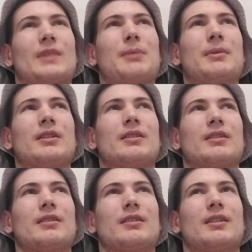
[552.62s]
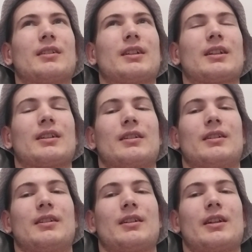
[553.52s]
I mean
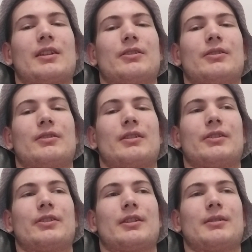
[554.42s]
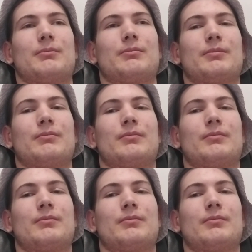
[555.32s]
I get some